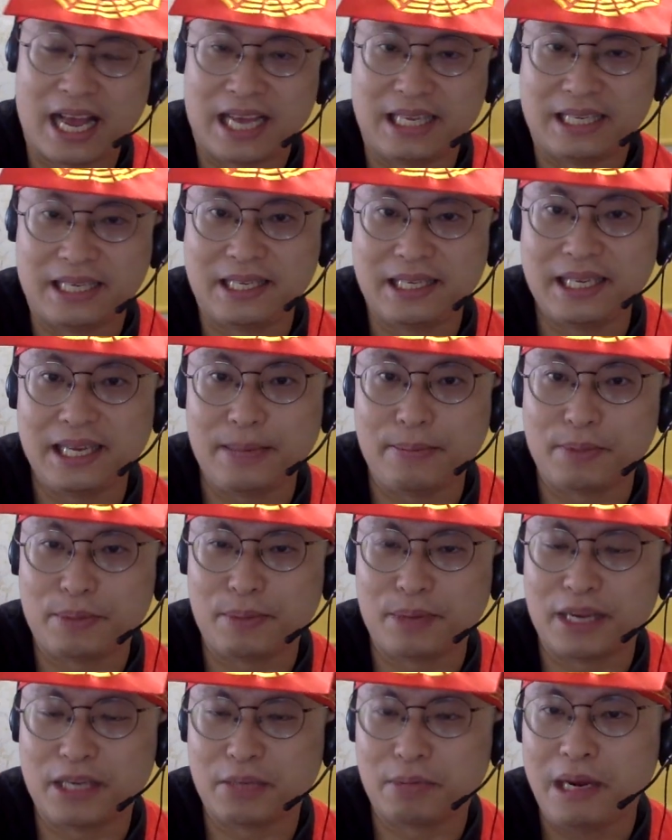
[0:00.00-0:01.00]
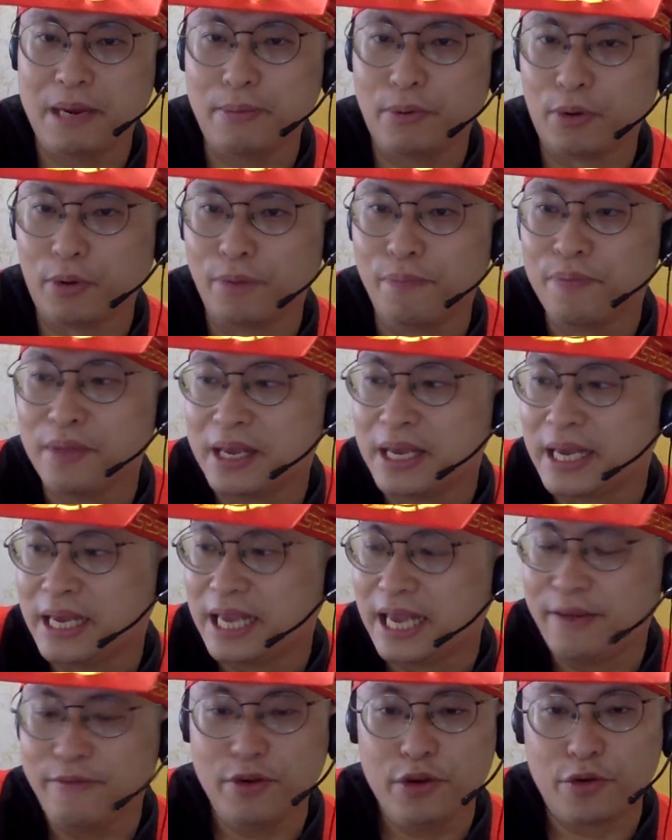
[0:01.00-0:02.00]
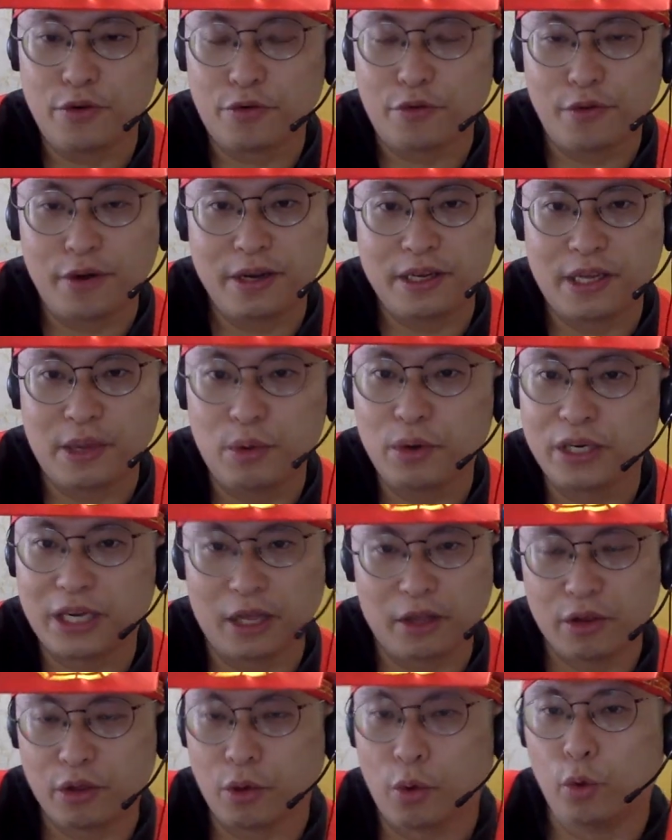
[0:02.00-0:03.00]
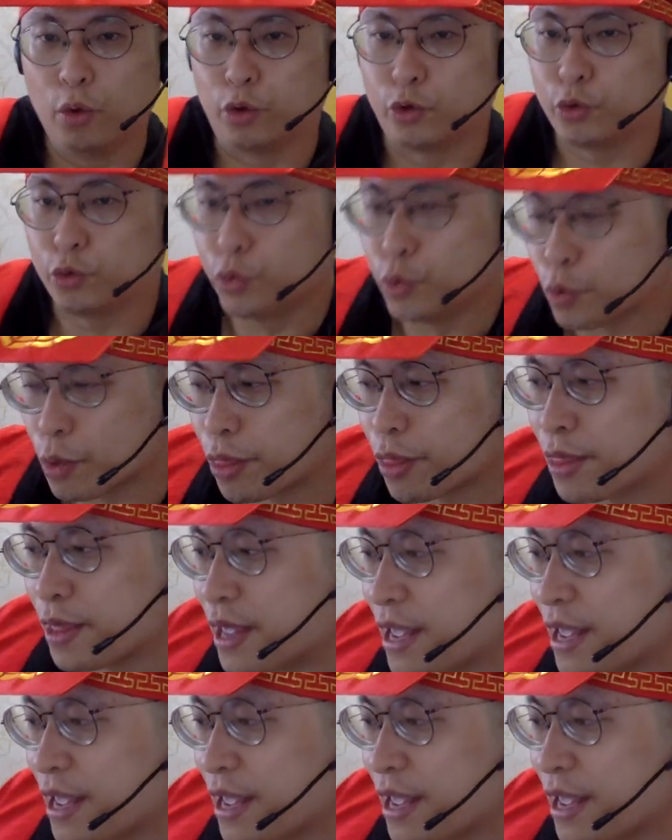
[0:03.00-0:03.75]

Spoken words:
as it seems, because people, even your friends, they won't tell you the whole truth